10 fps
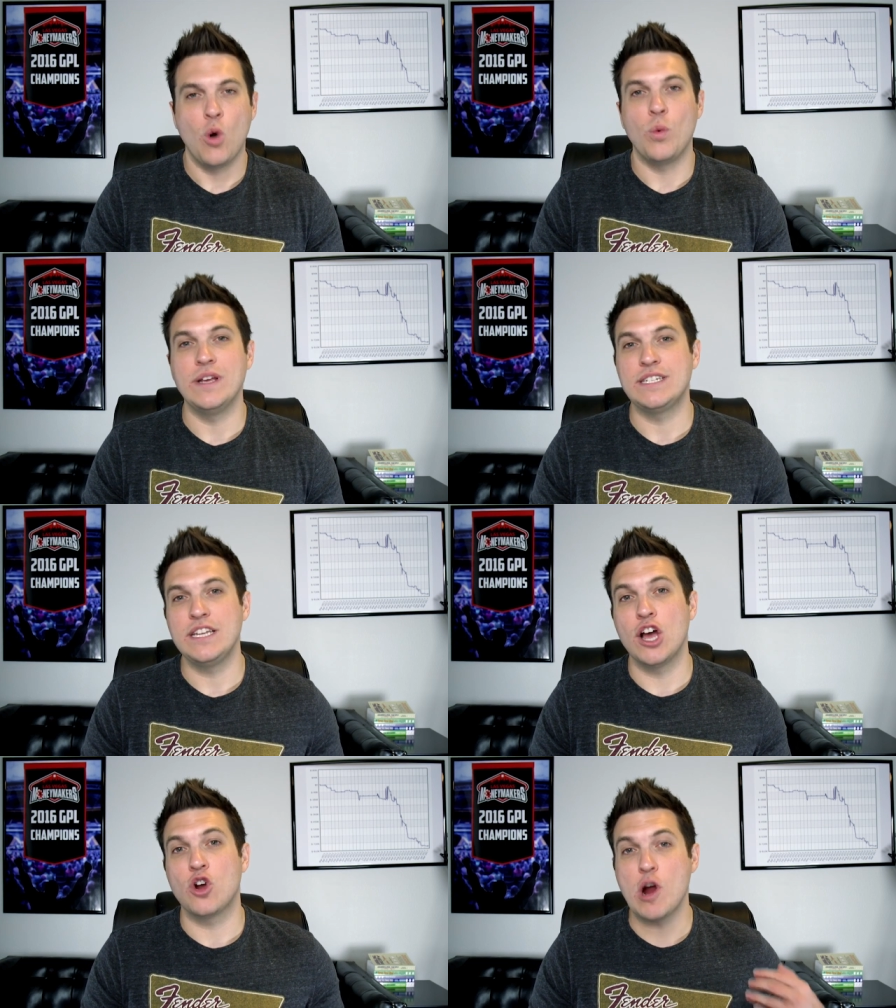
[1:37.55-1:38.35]
We
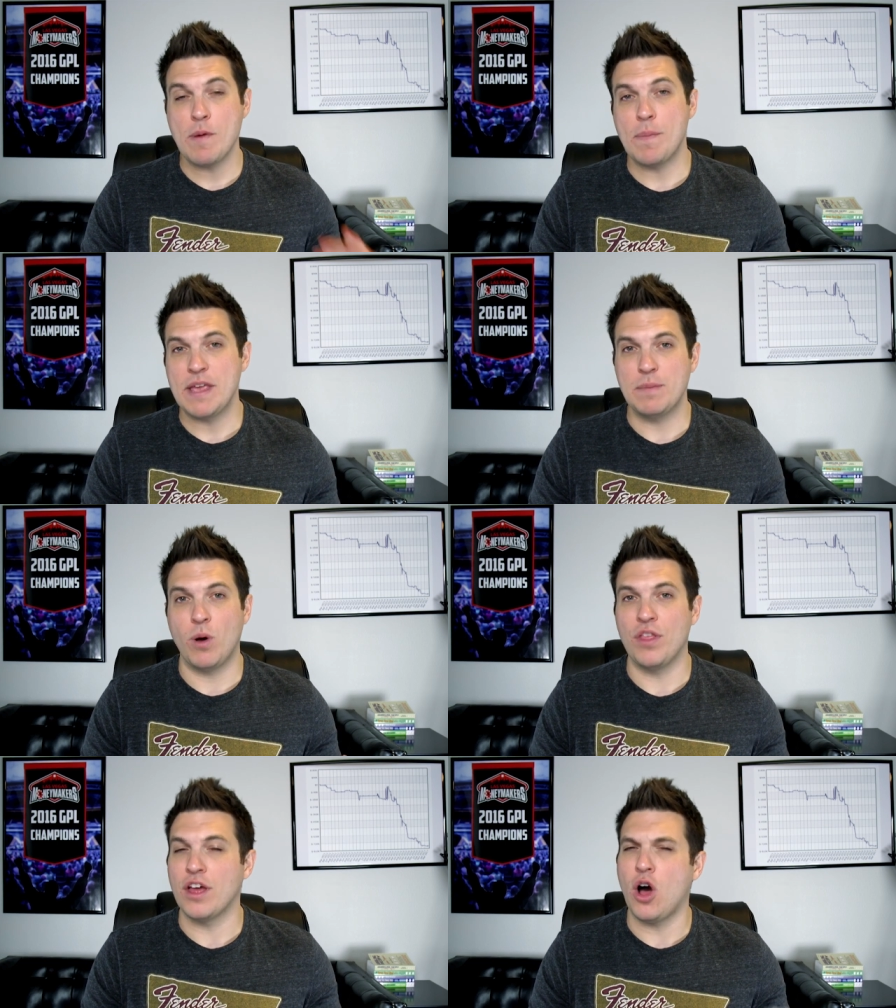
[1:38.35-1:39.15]
see a group of
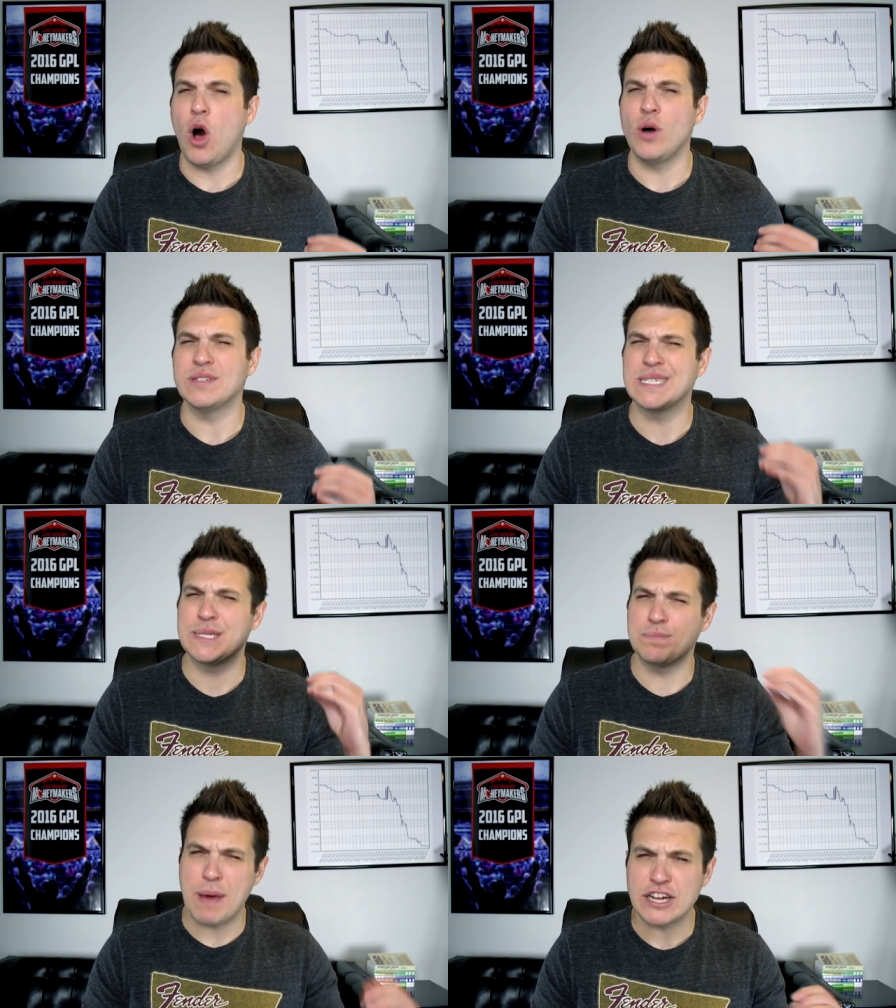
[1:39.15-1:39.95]
people that all
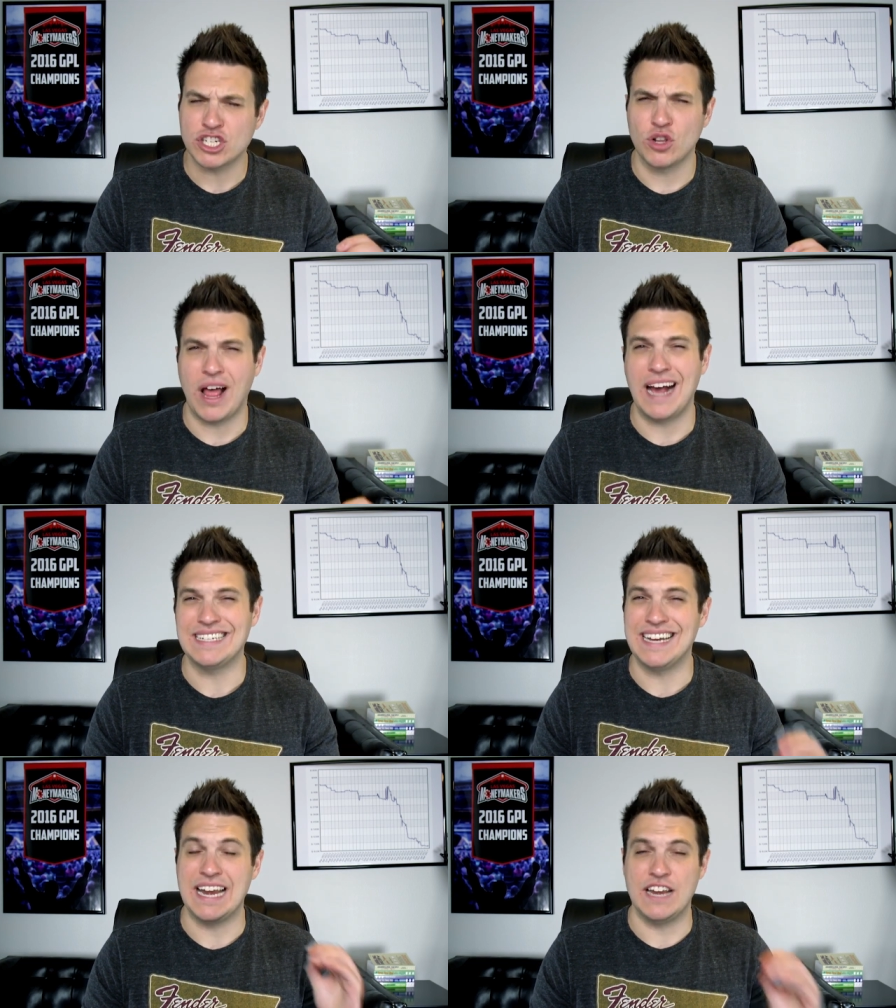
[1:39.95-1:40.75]

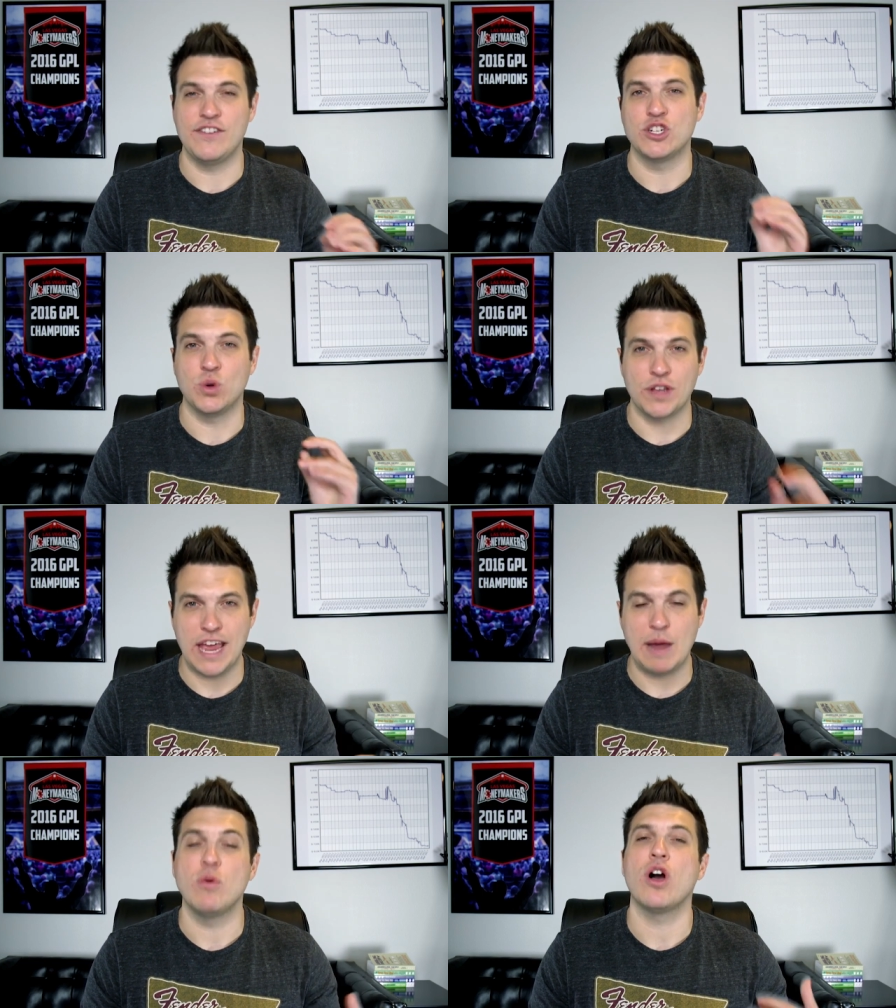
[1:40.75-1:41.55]
specialize in an individual game.